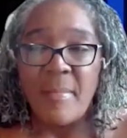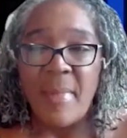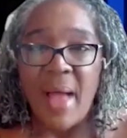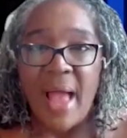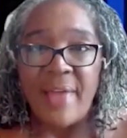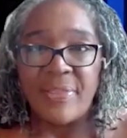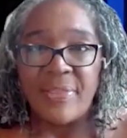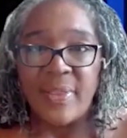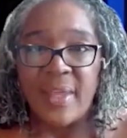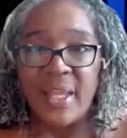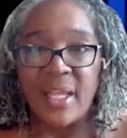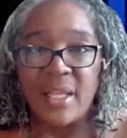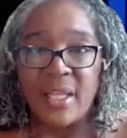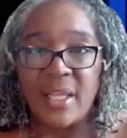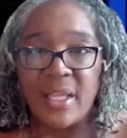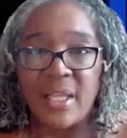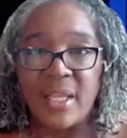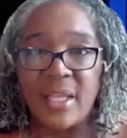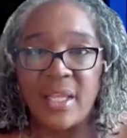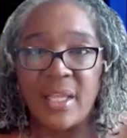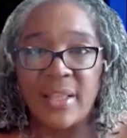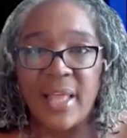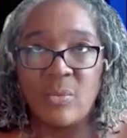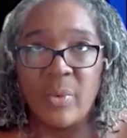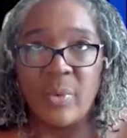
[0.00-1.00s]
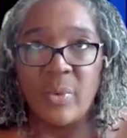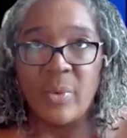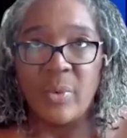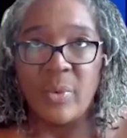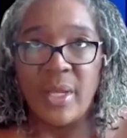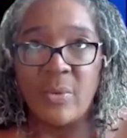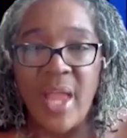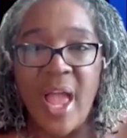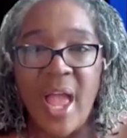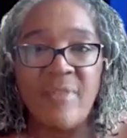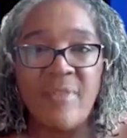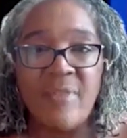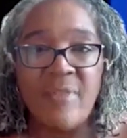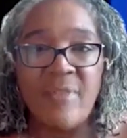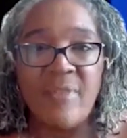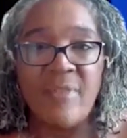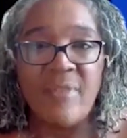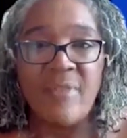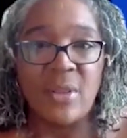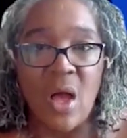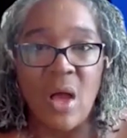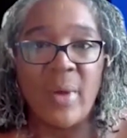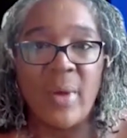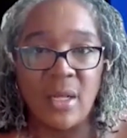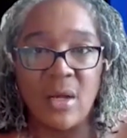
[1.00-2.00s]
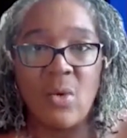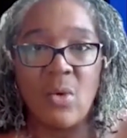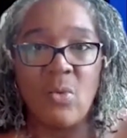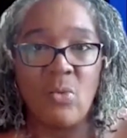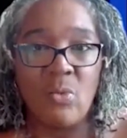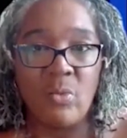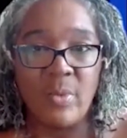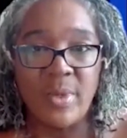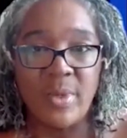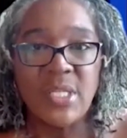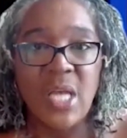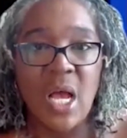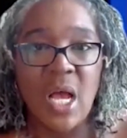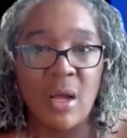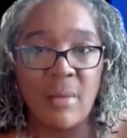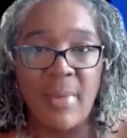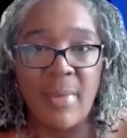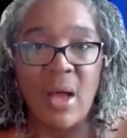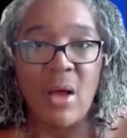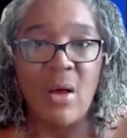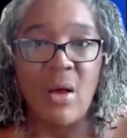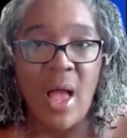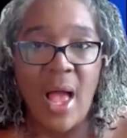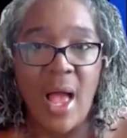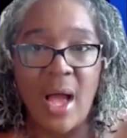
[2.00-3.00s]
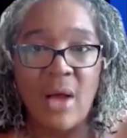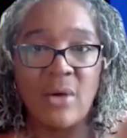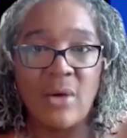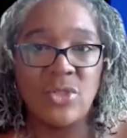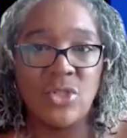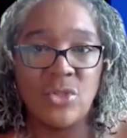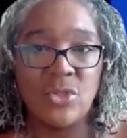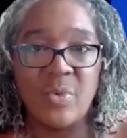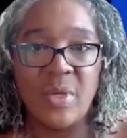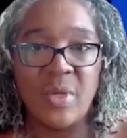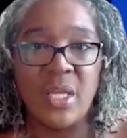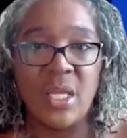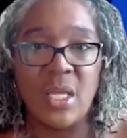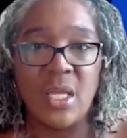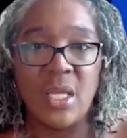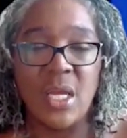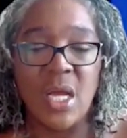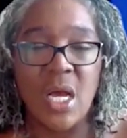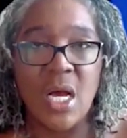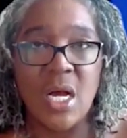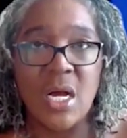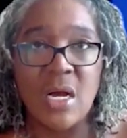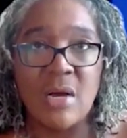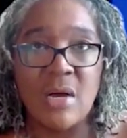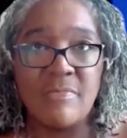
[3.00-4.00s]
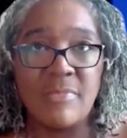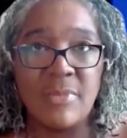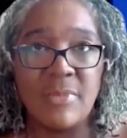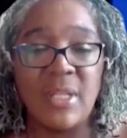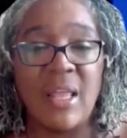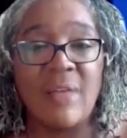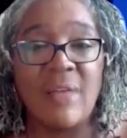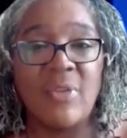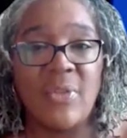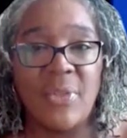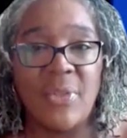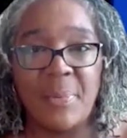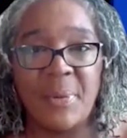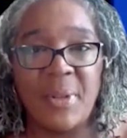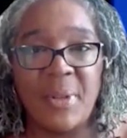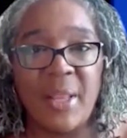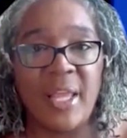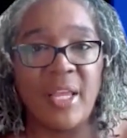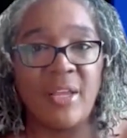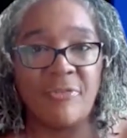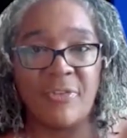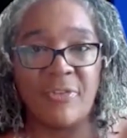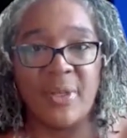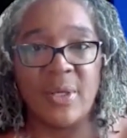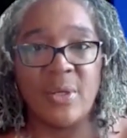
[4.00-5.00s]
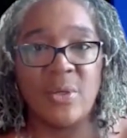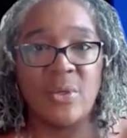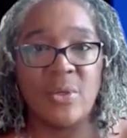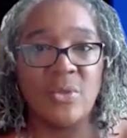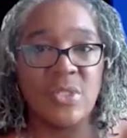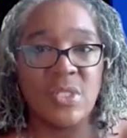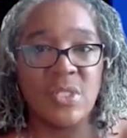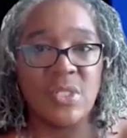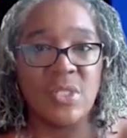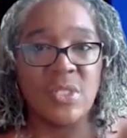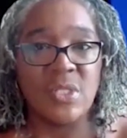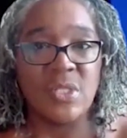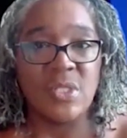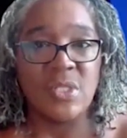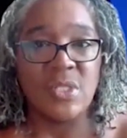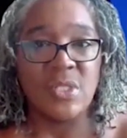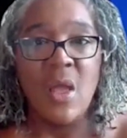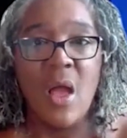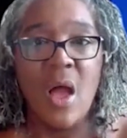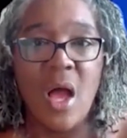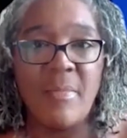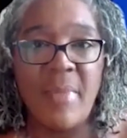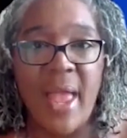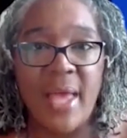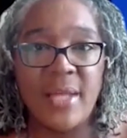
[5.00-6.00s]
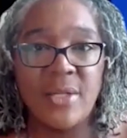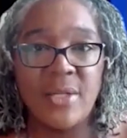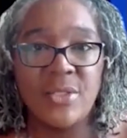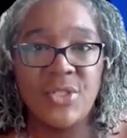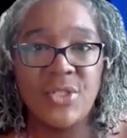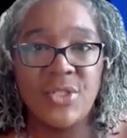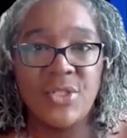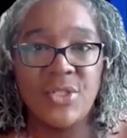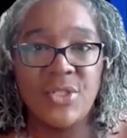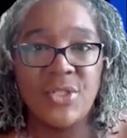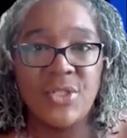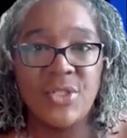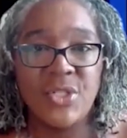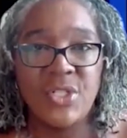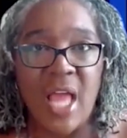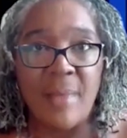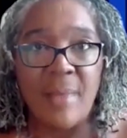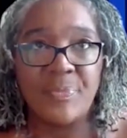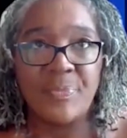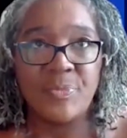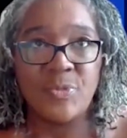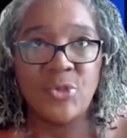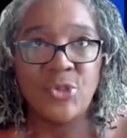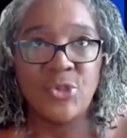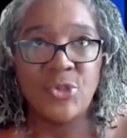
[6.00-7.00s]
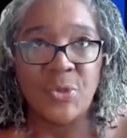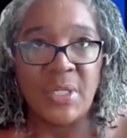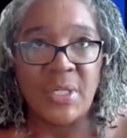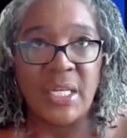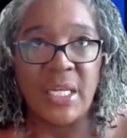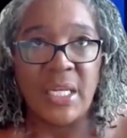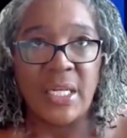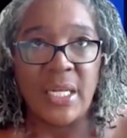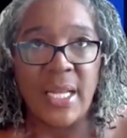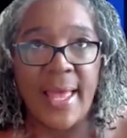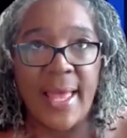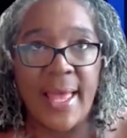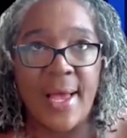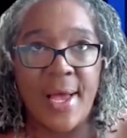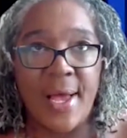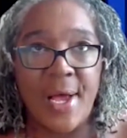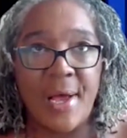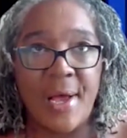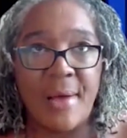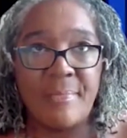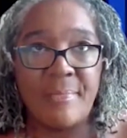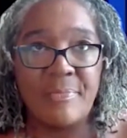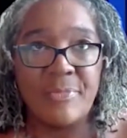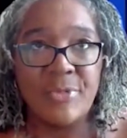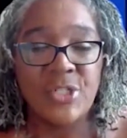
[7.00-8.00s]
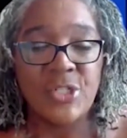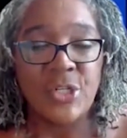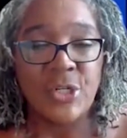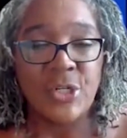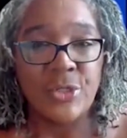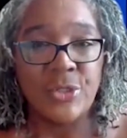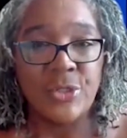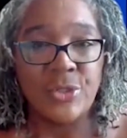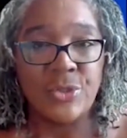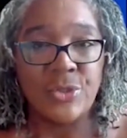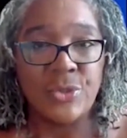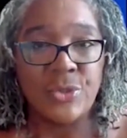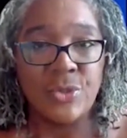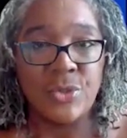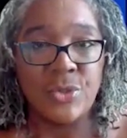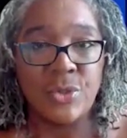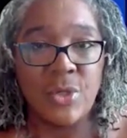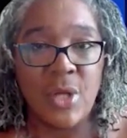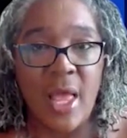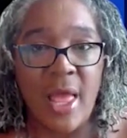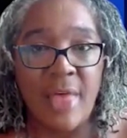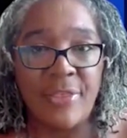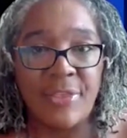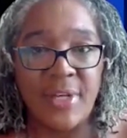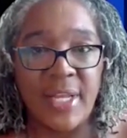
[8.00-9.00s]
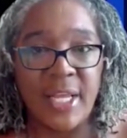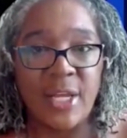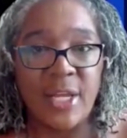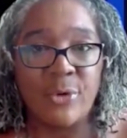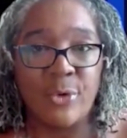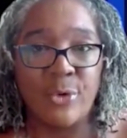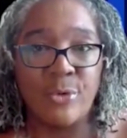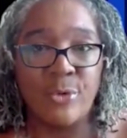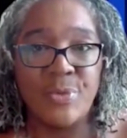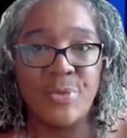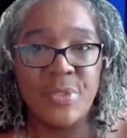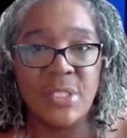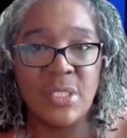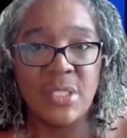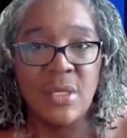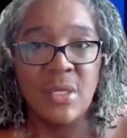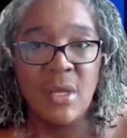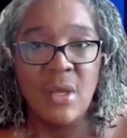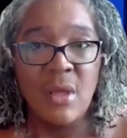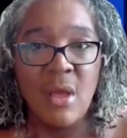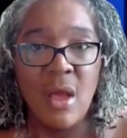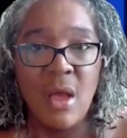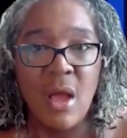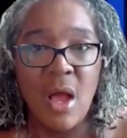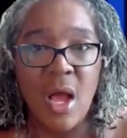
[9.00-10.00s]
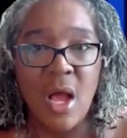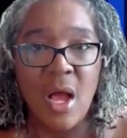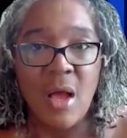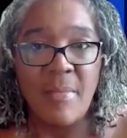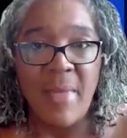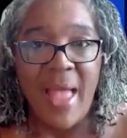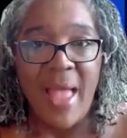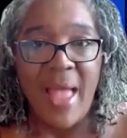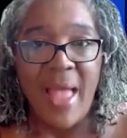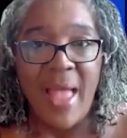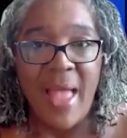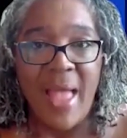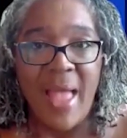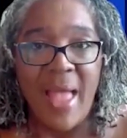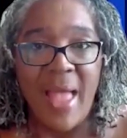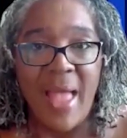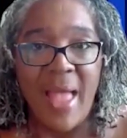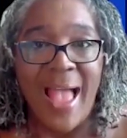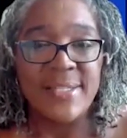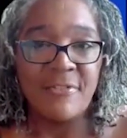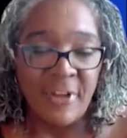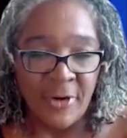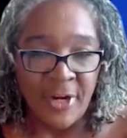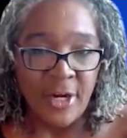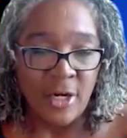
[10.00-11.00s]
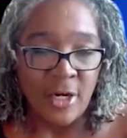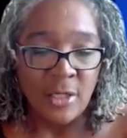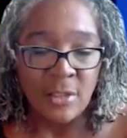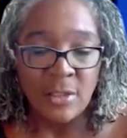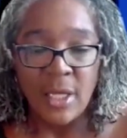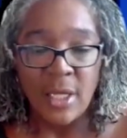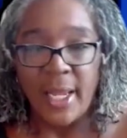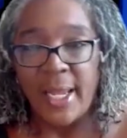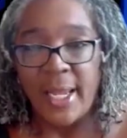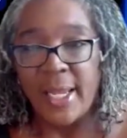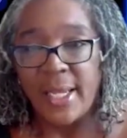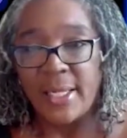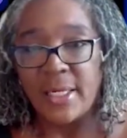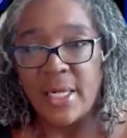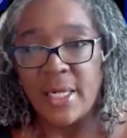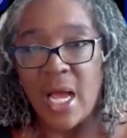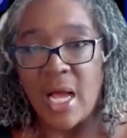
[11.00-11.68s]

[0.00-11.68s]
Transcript: I think that we have a long way to go when we talk about how do we level the playing fields and stop treating certain ethnic groups as inferior.